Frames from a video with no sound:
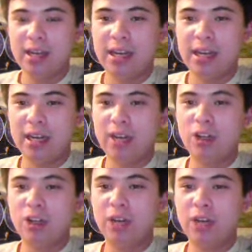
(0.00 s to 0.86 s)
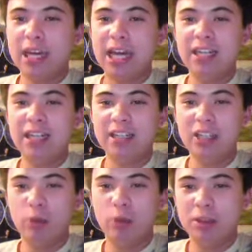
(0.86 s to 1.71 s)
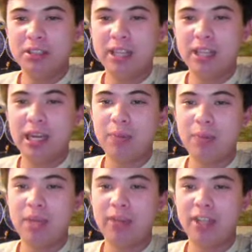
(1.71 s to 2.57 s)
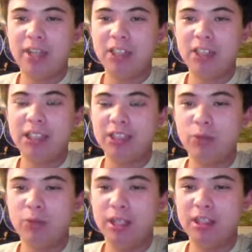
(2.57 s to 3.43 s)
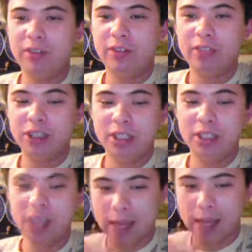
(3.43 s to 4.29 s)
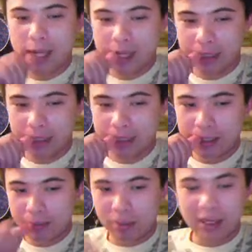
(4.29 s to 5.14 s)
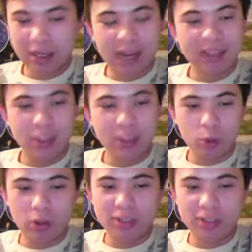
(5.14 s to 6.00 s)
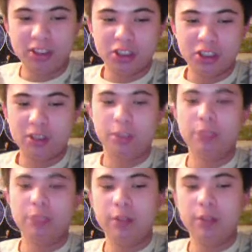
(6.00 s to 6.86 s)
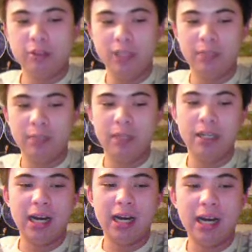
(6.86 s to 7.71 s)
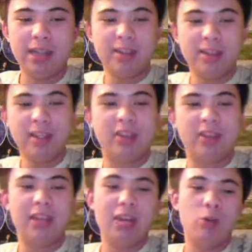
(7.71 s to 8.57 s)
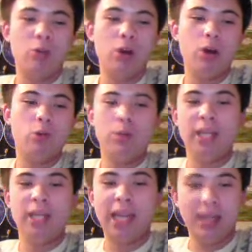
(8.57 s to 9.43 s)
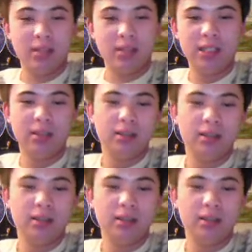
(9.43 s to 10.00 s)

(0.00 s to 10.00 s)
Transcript: And I know they kind of need to win this game to have any chance at winning the division. But I think New Orleans is just a much better team, and I think they will win handily.